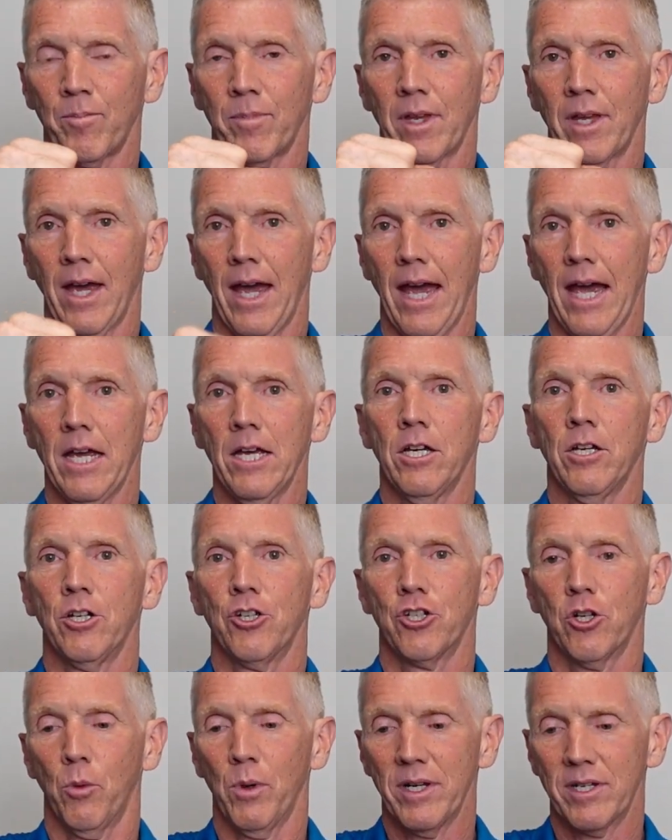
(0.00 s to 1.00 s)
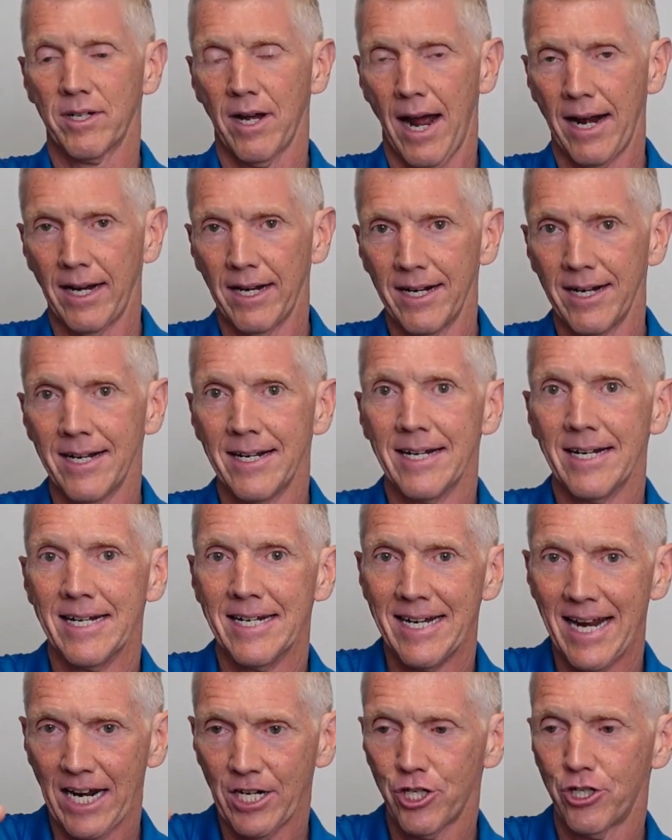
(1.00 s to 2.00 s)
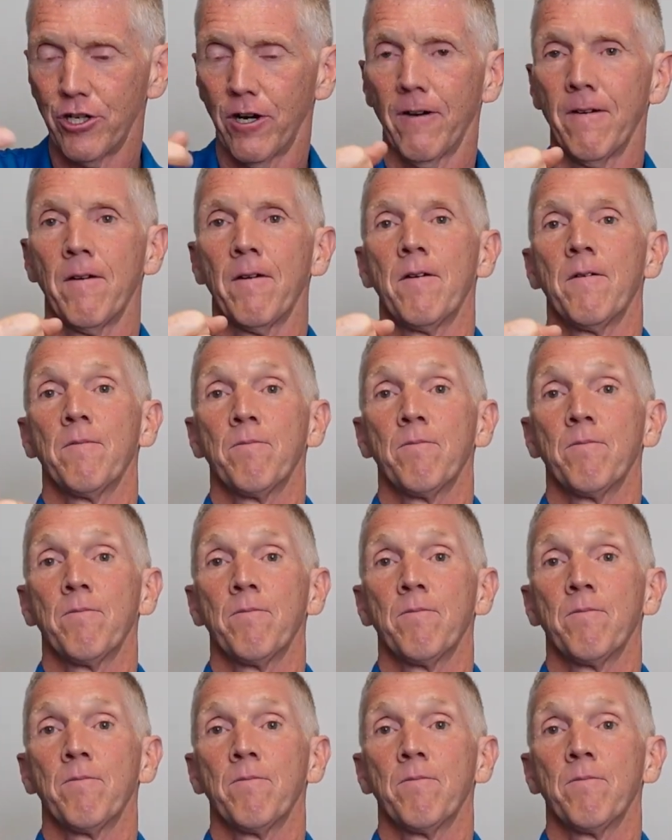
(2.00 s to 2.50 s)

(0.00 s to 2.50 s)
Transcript: okay? So we sign it next year.